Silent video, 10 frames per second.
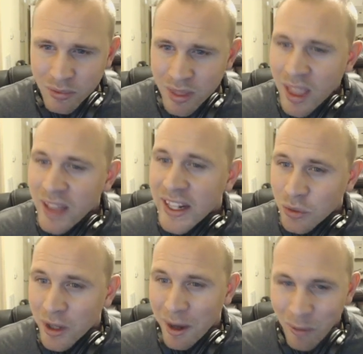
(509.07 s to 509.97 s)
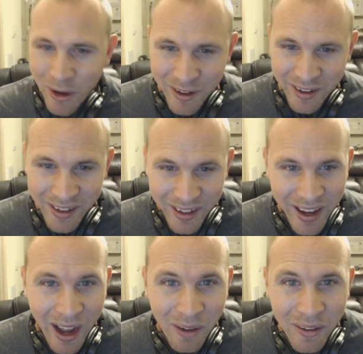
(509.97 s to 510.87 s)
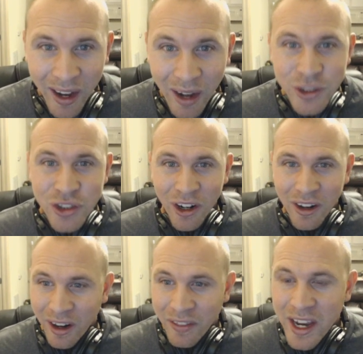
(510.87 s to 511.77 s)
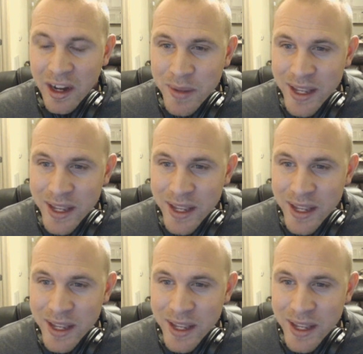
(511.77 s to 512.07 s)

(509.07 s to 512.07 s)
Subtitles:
That's what I'm wondering. How strong are they going to be?